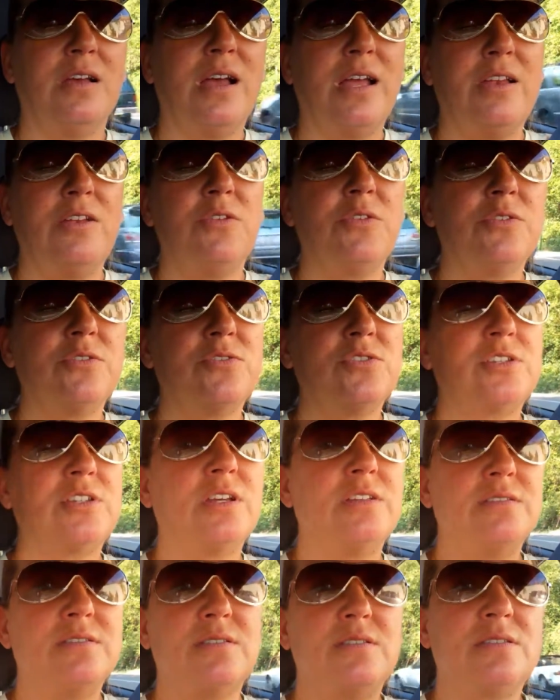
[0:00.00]
I know there's
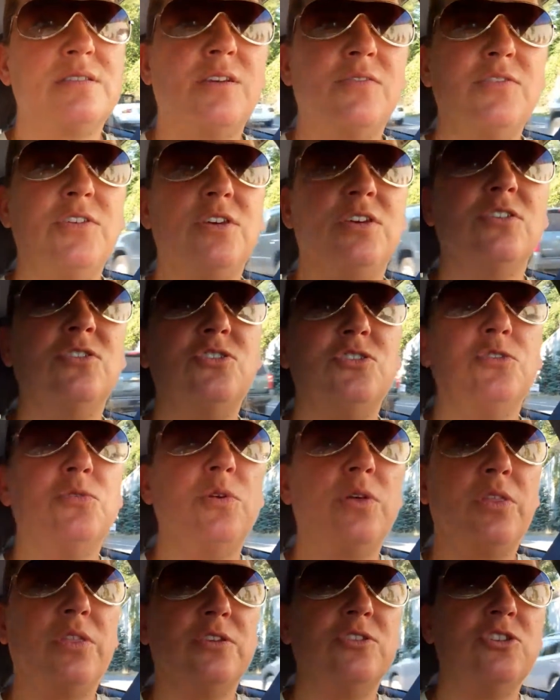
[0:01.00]
tons of stuff you can do
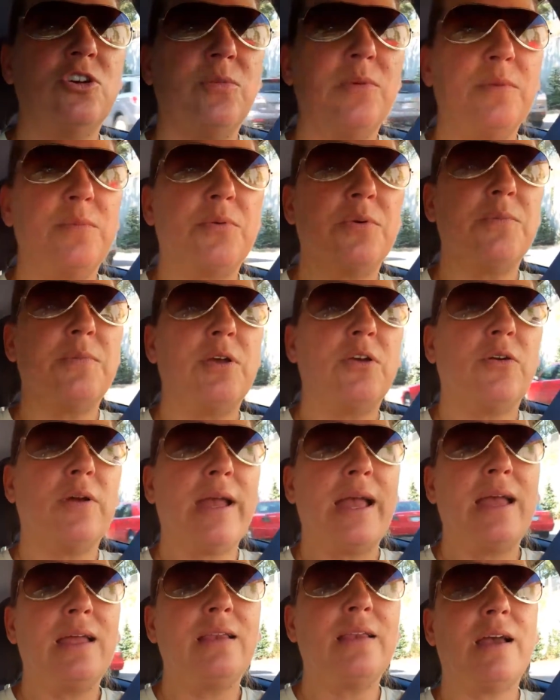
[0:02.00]
with Adobe Premiere
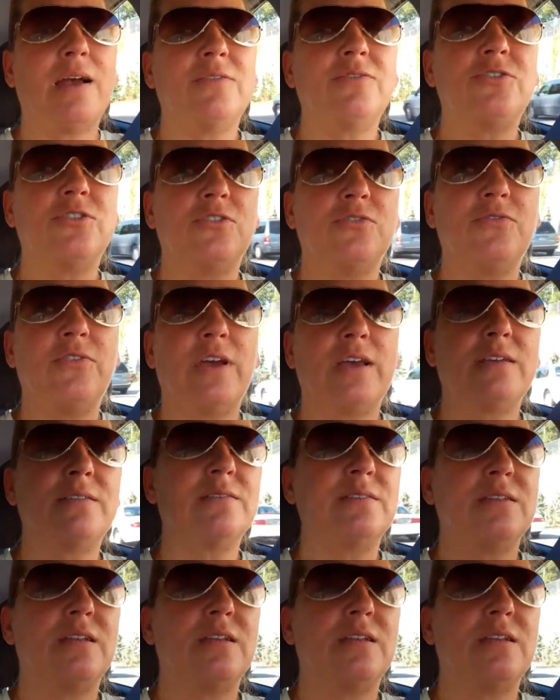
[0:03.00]
and After Effects,